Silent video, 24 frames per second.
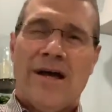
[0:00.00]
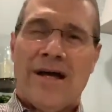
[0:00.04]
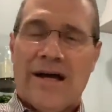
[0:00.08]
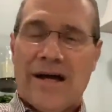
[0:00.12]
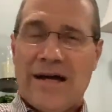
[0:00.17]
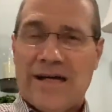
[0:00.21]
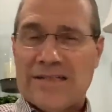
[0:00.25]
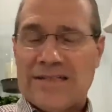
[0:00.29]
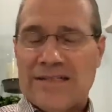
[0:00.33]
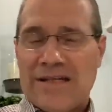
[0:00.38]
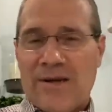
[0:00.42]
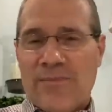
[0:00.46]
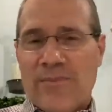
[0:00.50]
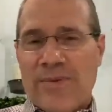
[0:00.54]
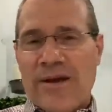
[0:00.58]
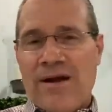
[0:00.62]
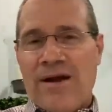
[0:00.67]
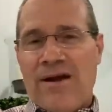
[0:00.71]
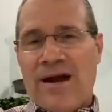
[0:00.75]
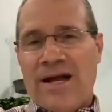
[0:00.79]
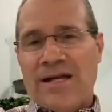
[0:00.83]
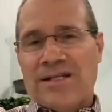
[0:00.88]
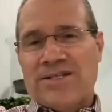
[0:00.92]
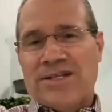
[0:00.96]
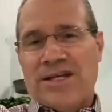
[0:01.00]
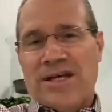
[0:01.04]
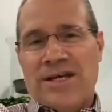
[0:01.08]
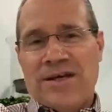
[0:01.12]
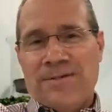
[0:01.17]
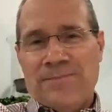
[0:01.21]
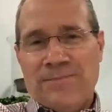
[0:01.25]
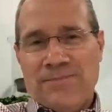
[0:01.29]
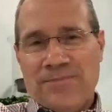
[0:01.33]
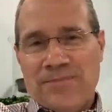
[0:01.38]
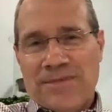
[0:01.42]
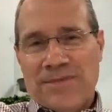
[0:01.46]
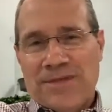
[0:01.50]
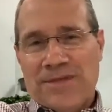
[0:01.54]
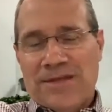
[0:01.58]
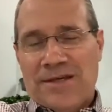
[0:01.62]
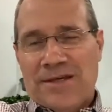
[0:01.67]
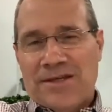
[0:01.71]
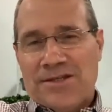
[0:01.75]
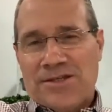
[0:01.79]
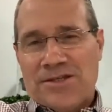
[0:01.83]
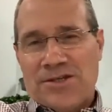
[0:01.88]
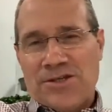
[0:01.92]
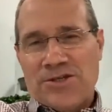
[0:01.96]
I said, it'll be all right, Jed.
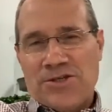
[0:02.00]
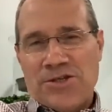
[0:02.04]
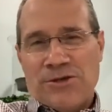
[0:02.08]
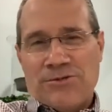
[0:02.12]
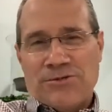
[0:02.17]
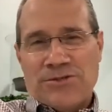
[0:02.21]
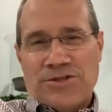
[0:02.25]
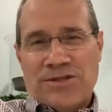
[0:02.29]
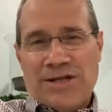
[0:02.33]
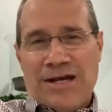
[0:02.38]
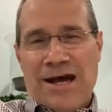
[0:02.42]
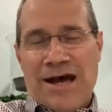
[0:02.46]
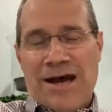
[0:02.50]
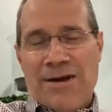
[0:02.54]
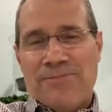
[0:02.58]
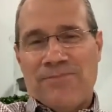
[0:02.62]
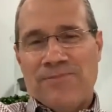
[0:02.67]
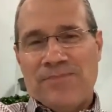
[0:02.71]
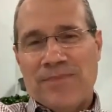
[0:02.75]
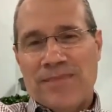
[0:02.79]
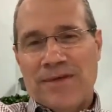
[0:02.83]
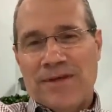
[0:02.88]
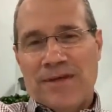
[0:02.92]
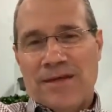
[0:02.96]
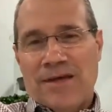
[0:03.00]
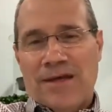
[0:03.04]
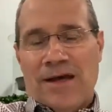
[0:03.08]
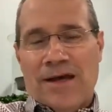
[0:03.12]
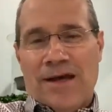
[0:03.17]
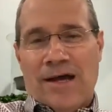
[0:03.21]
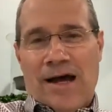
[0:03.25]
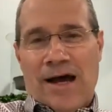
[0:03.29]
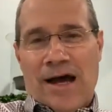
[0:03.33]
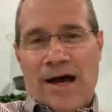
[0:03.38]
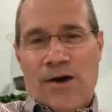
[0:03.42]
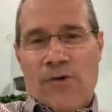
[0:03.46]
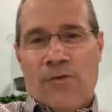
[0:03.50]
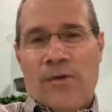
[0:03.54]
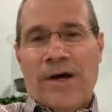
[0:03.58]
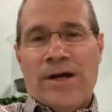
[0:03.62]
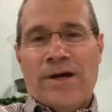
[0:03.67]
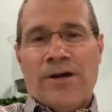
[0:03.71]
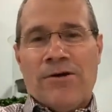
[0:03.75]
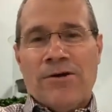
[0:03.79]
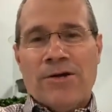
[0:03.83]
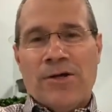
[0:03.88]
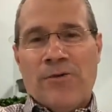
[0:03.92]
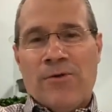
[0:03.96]
Just don't stop. I'll
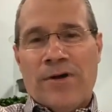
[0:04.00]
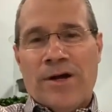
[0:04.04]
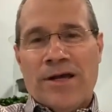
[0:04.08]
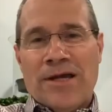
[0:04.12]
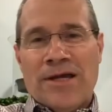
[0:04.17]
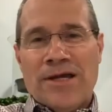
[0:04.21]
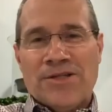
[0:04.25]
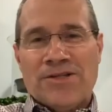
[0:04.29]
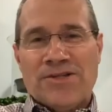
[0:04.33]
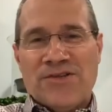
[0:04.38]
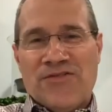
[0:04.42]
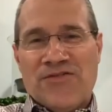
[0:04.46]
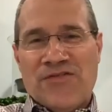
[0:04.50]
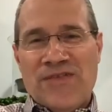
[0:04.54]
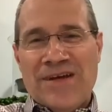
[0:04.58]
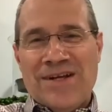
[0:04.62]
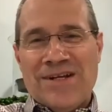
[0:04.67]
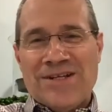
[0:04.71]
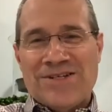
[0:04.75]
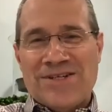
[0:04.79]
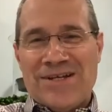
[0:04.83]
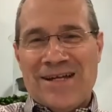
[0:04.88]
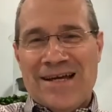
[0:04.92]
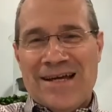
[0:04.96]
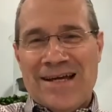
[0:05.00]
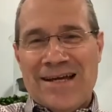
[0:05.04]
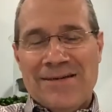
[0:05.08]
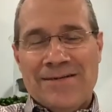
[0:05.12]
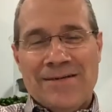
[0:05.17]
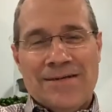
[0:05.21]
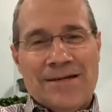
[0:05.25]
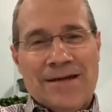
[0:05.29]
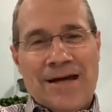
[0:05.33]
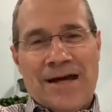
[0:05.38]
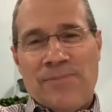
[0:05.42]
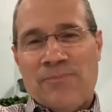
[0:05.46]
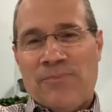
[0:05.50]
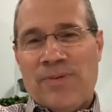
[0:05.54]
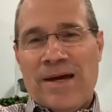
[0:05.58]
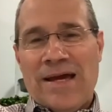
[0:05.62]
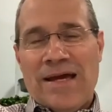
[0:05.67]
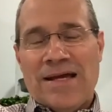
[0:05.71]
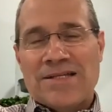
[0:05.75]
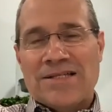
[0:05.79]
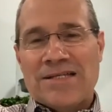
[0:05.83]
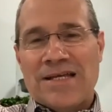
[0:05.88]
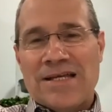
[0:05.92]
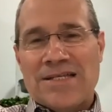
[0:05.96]
wait on you when I get to the finish line. I
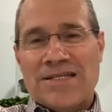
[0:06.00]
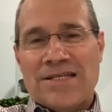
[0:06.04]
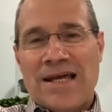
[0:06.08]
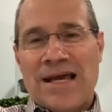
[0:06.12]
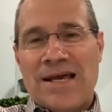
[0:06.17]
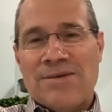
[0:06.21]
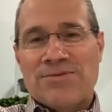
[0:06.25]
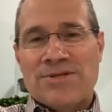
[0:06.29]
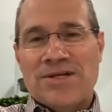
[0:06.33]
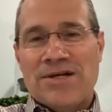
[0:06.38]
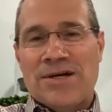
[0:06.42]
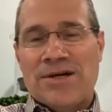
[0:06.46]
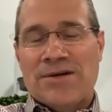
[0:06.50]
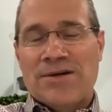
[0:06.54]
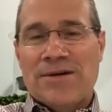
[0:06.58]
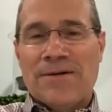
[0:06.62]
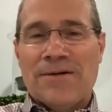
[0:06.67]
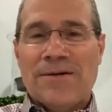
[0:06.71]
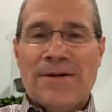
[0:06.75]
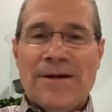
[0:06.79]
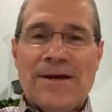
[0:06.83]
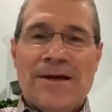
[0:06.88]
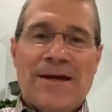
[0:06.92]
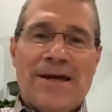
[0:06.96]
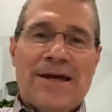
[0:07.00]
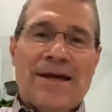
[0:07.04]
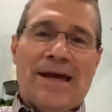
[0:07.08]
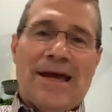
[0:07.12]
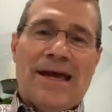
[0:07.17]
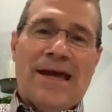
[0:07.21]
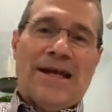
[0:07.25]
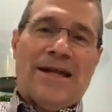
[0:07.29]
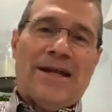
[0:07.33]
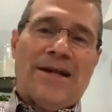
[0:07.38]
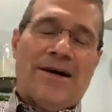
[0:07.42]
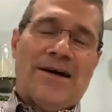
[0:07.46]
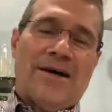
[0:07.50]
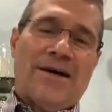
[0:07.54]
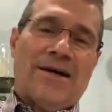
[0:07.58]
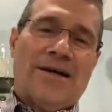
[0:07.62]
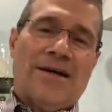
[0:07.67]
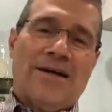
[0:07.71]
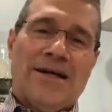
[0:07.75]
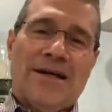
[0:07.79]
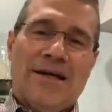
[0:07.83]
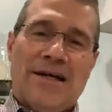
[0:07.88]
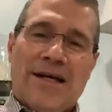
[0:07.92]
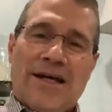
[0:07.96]
passed that sapsucker. And
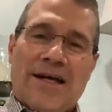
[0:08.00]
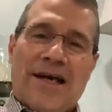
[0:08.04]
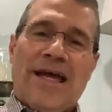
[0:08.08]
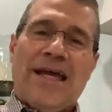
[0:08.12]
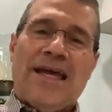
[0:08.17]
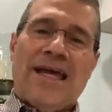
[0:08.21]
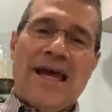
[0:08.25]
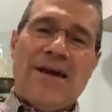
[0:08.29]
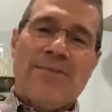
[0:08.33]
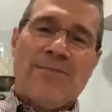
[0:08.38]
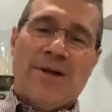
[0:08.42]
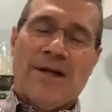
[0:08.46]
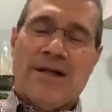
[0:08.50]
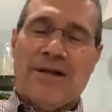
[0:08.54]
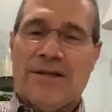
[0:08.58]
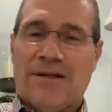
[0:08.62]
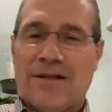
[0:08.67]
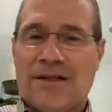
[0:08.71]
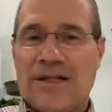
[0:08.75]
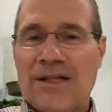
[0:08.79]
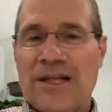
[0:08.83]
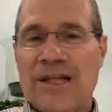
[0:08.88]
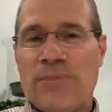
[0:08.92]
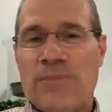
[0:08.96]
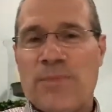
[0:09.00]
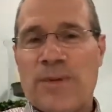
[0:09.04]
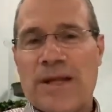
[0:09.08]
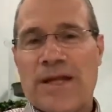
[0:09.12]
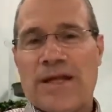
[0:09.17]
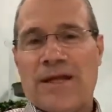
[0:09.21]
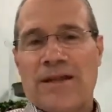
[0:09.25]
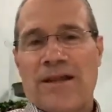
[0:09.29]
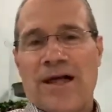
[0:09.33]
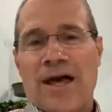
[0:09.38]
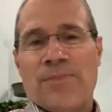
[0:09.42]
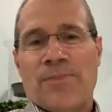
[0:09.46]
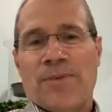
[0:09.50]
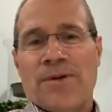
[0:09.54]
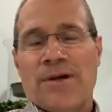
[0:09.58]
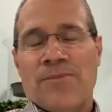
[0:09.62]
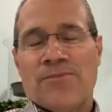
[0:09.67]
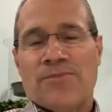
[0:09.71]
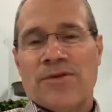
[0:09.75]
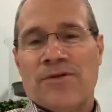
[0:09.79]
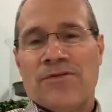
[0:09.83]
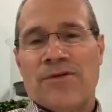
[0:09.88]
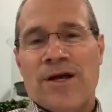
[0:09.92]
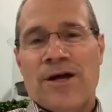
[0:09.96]
he came clippity-clopping
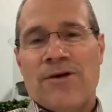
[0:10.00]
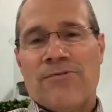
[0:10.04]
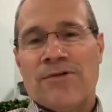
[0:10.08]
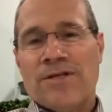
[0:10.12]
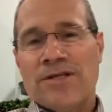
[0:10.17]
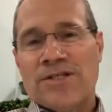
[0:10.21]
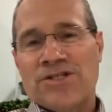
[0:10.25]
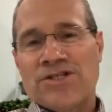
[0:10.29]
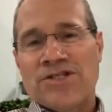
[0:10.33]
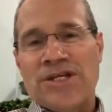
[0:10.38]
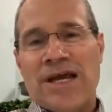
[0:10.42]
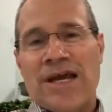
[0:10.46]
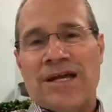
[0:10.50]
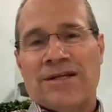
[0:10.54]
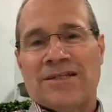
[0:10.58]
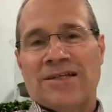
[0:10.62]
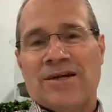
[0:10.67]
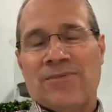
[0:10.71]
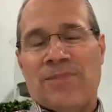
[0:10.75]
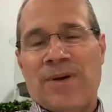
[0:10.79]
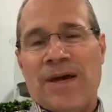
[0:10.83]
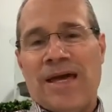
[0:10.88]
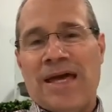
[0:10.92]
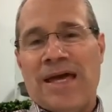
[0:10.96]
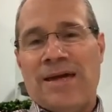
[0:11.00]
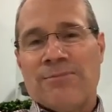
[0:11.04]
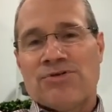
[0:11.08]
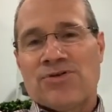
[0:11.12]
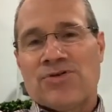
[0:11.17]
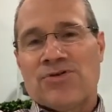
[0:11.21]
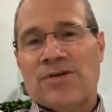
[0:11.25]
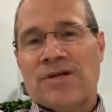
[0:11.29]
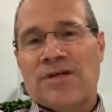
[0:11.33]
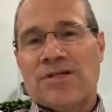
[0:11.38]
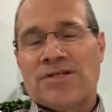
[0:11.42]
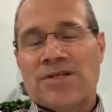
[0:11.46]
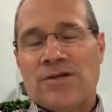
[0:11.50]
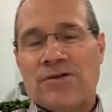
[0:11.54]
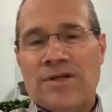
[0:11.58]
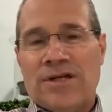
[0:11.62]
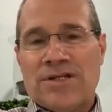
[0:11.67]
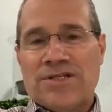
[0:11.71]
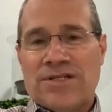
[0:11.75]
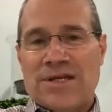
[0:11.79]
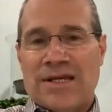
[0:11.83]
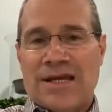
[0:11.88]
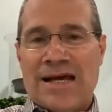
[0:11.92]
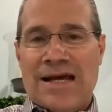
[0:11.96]
up through there with his jacked-up hamstring. So
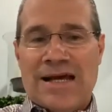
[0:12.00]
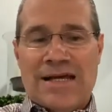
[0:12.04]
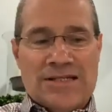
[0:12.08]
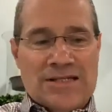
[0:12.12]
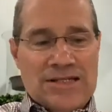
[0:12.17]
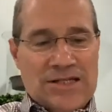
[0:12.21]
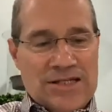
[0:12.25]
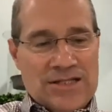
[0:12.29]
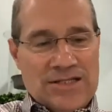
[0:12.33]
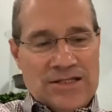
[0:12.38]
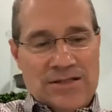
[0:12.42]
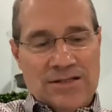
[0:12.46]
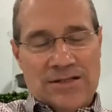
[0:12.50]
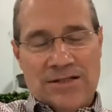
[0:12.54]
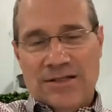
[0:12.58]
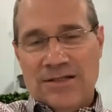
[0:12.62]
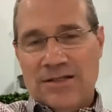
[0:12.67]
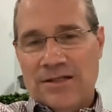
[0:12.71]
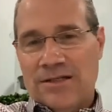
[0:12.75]
listen, guys, listen.